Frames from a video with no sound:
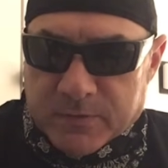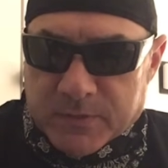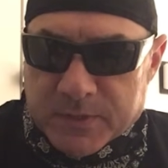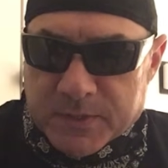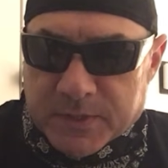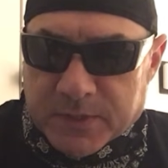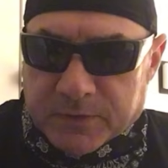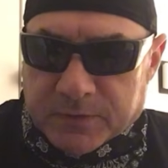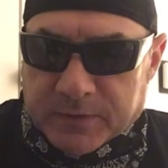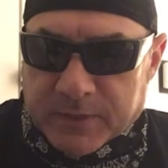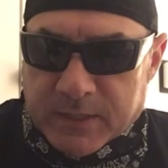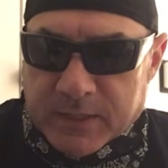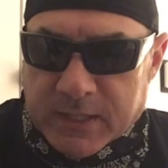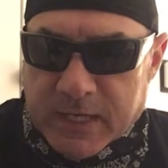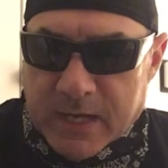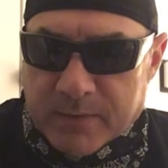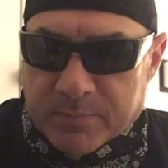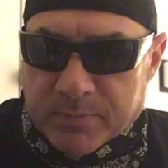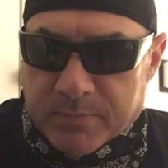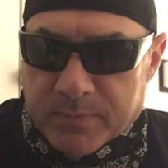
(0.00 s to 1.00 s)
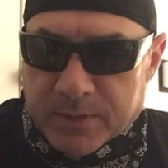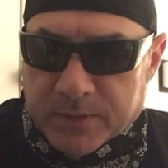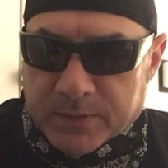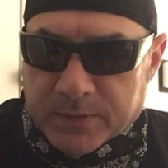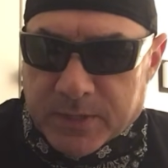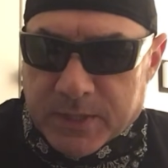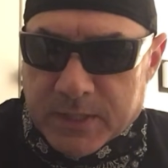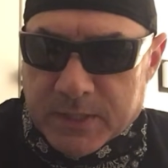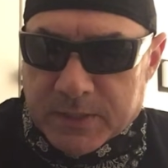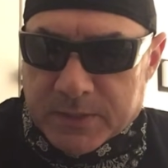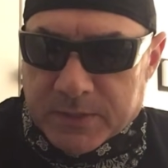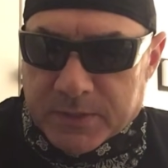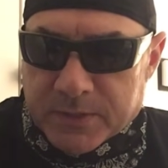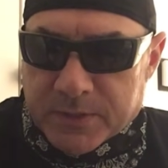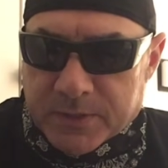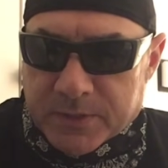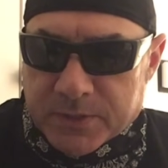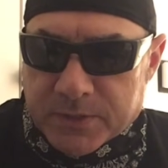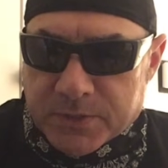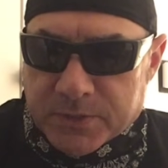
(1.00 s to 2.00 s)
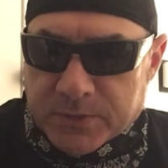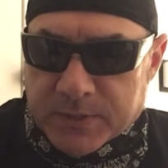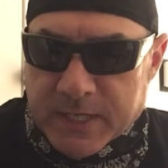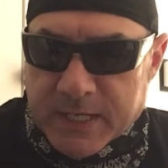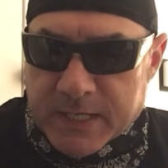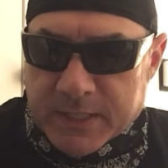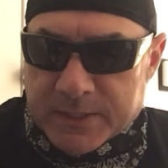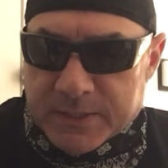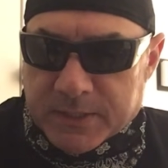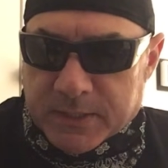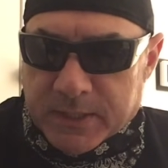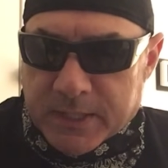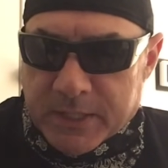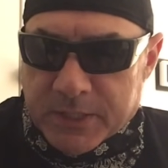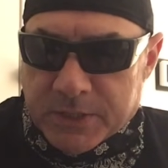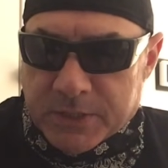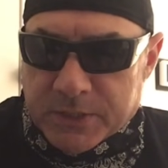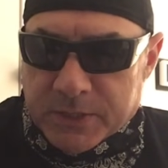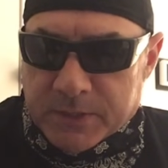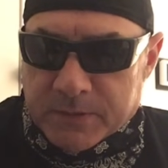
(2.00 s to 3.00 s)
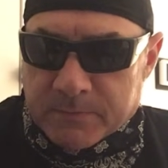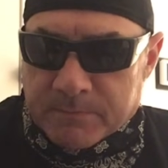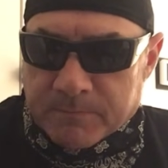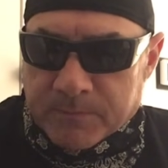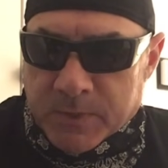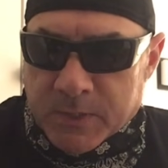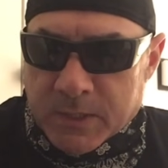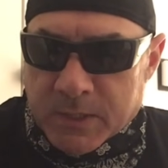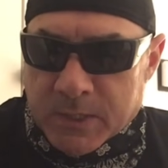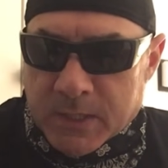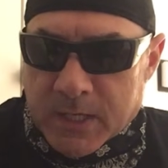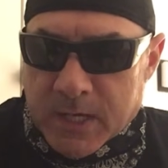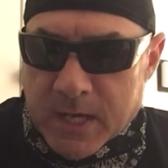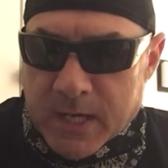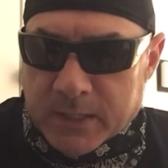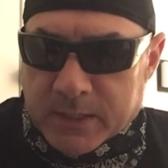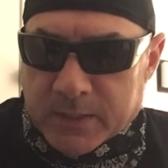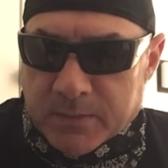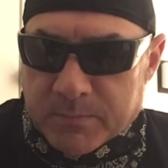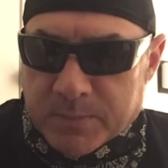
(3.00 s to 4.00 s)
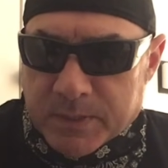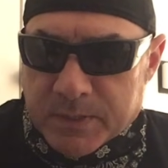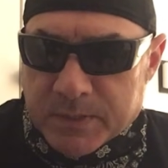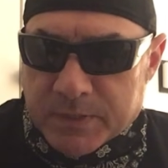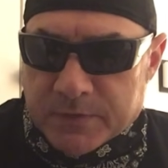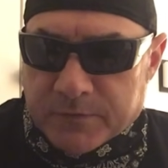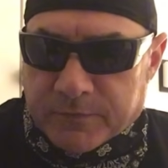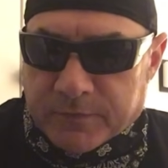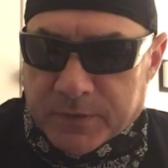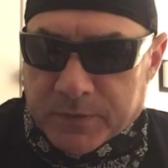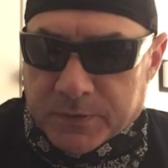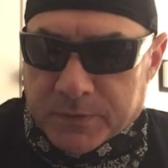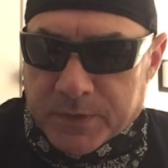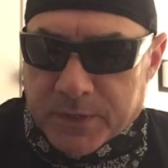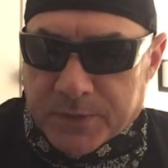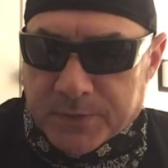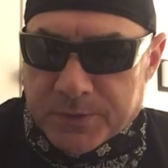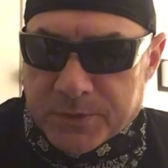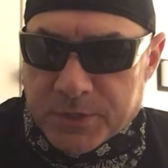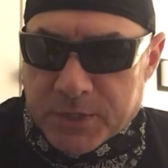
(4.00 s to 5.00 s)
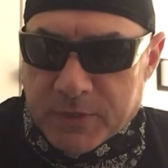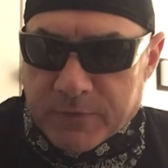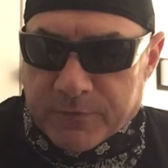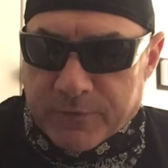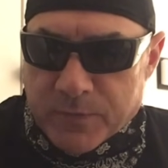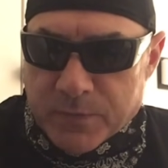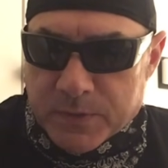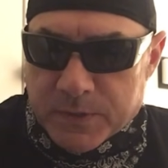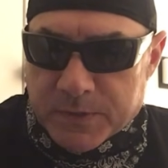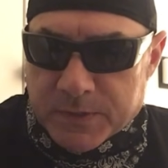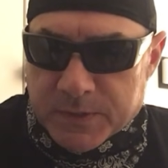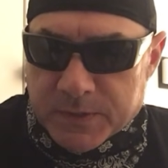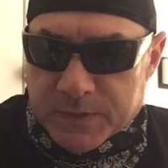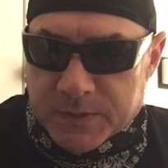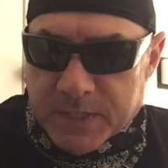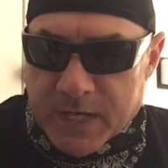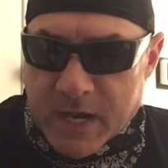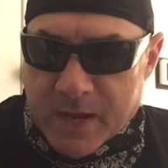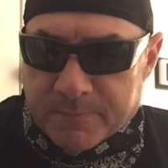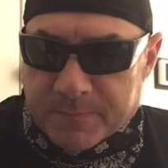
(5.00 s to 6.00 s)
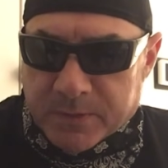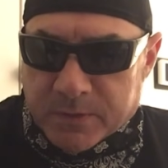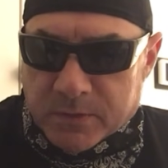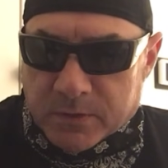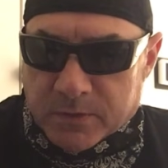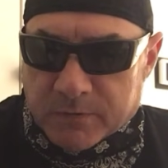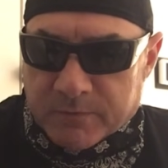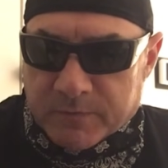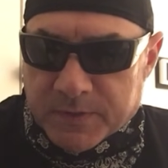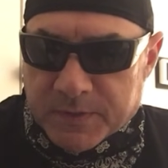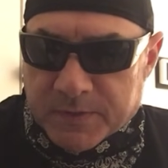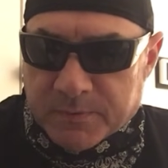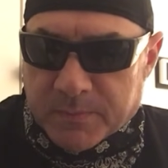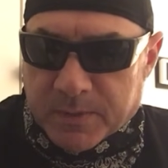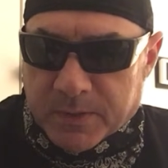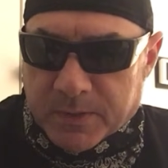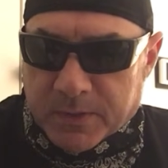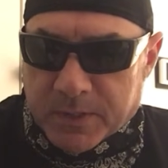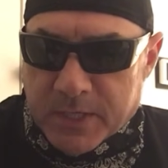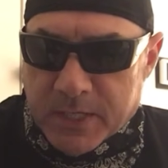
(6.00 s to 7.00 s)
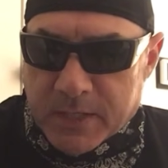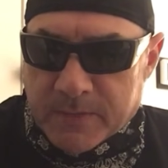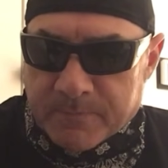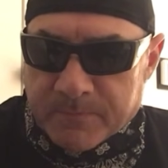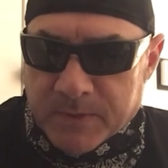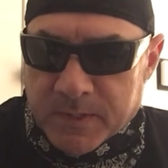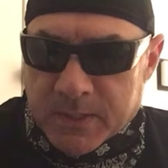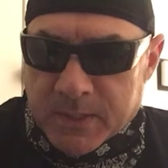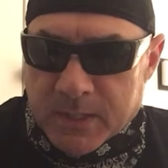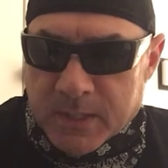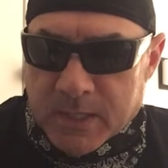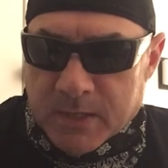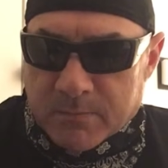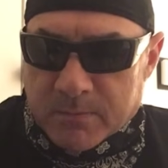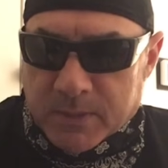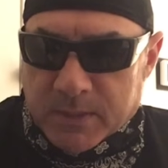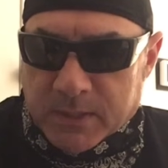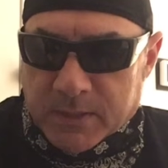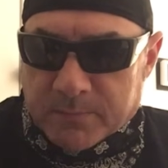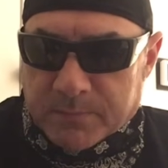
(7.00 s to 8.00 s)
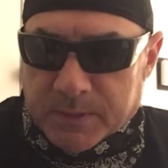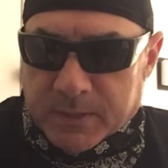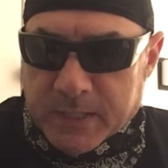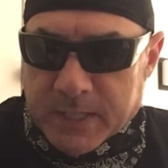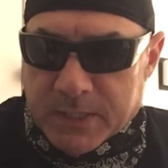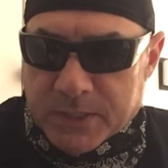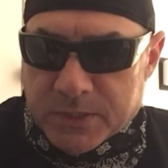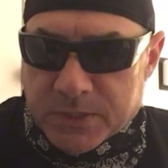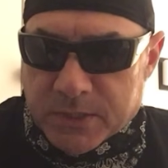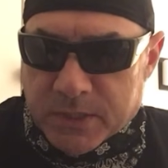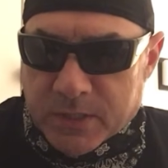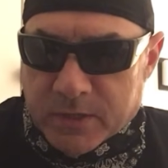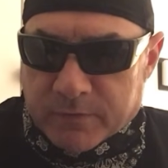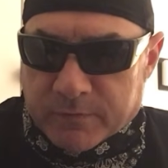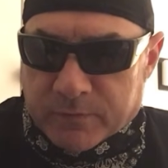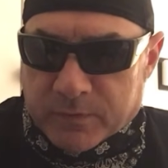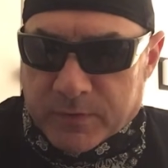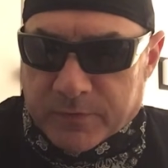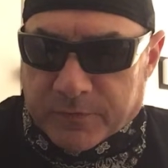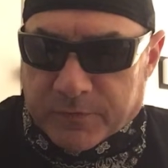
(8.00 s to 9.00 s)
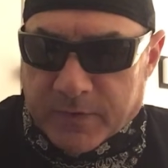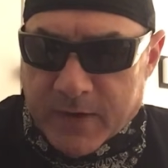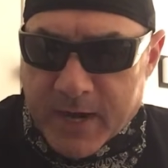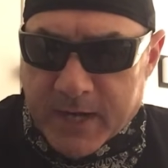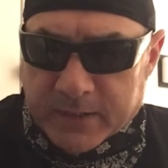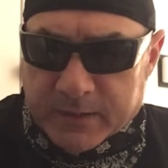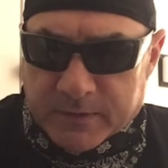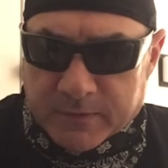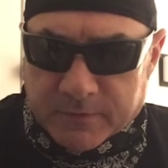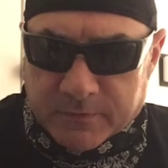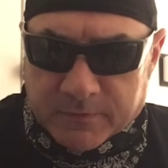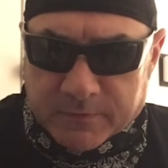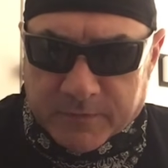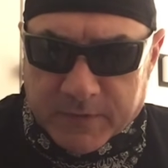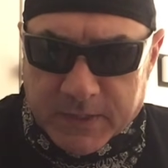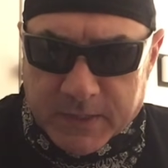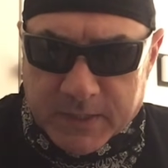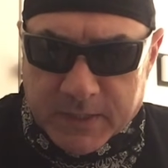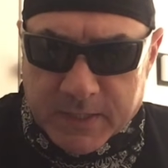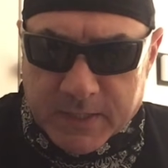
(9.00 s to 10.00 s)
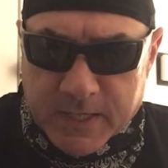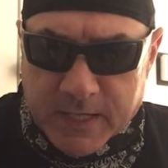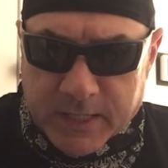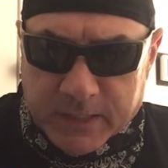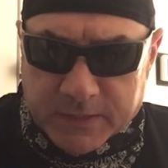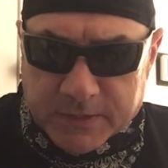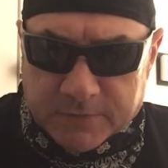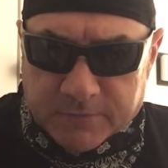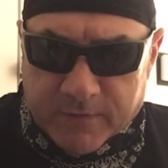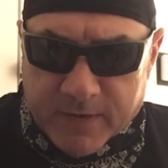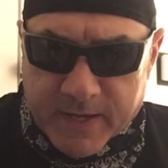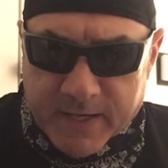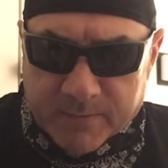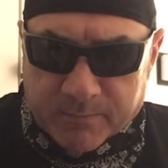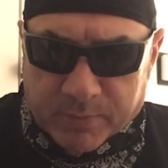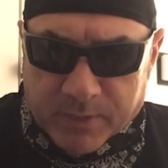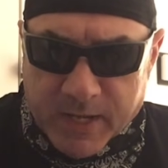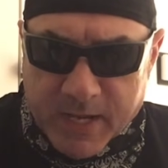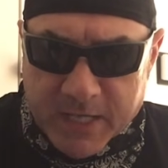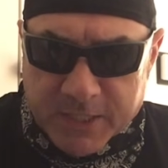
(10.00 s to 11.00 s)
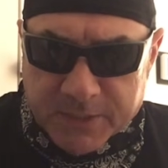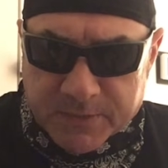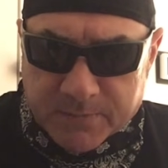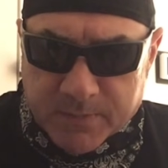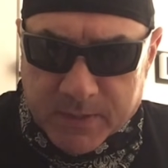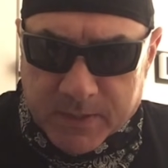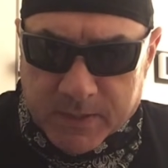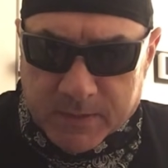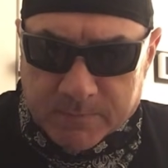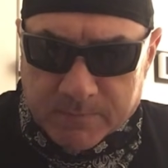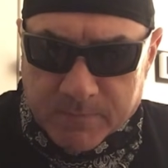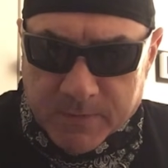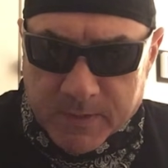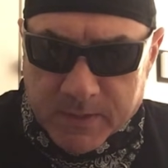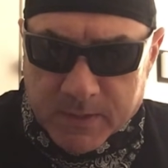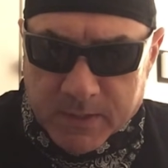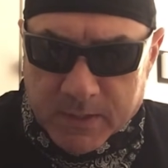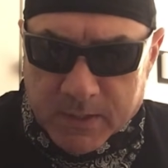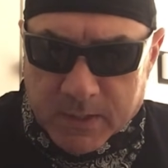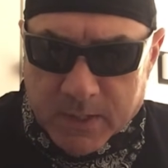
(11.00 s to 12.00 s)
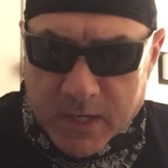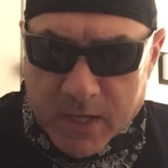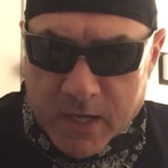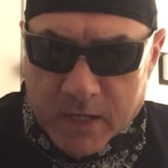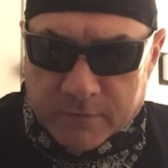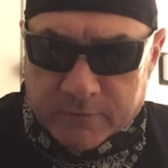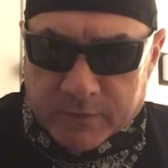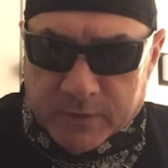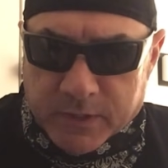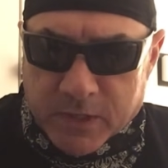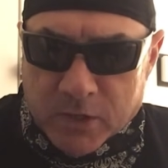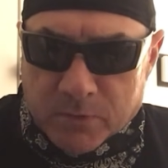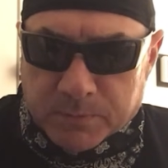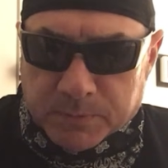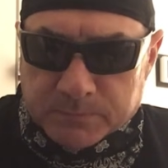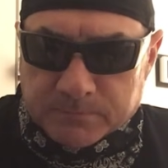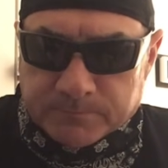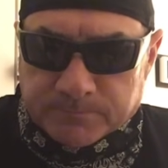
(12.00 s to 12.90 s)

Resulting capabilities: inertial cancellation. Occupants feel no G-forces. Optical invisibility. Manipulation of refractive index via plasma envelope.